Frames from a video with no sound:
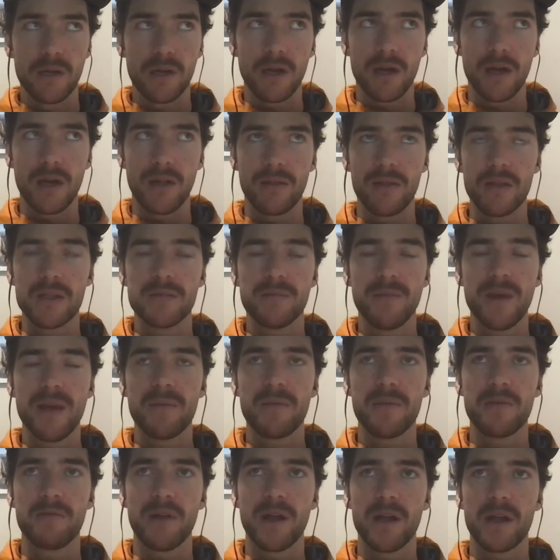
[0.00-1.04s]
And this
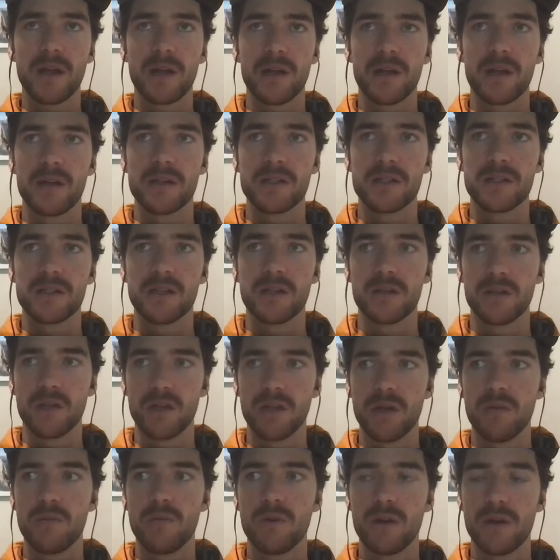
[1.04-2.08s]
made me recognize that you
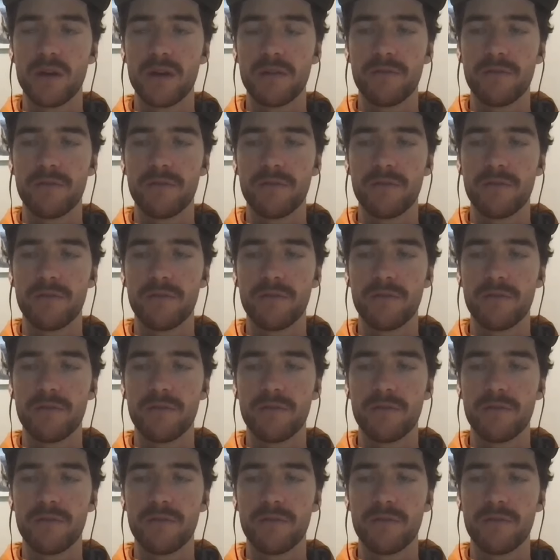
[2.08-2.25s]
know what,